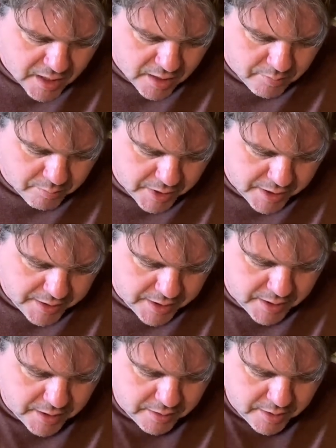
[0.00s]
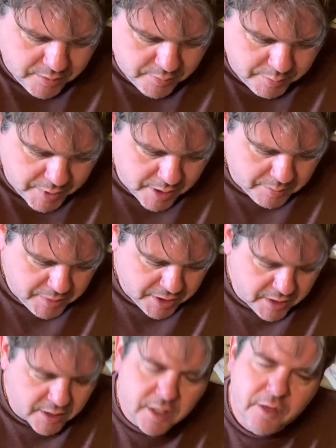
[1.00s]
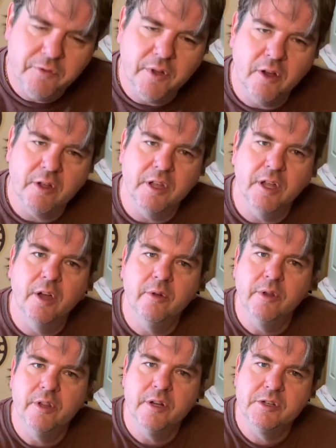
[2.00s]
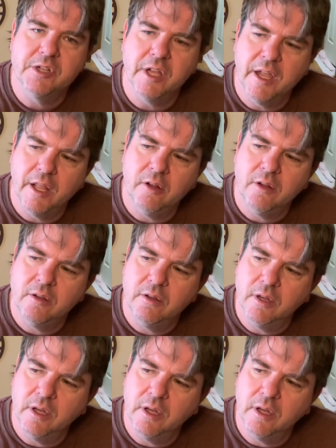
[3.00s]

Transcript: But it would probably be good if y'all could go to their channel.